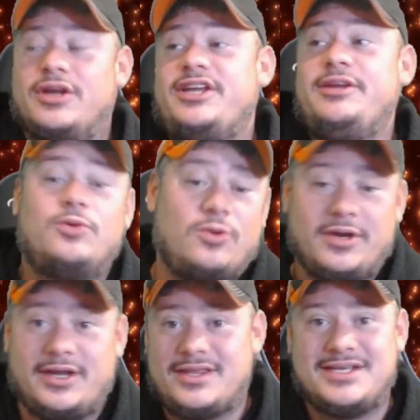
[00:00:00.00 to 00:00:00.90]
and keep
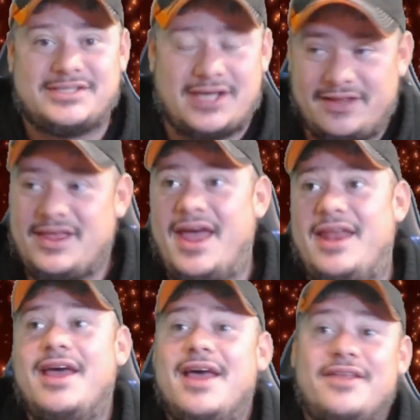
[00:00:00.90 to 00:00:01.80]
doing and things like
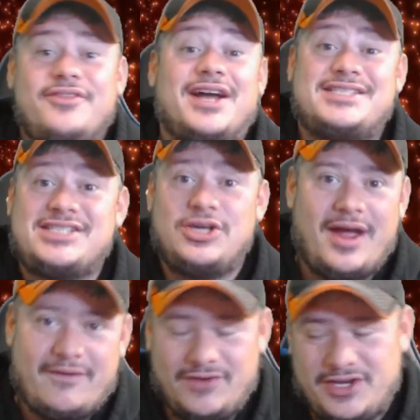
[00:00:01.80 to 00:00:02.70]
that that I still
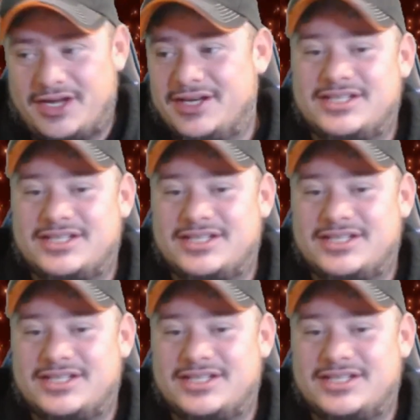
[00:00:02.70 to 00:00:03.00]
haven't done.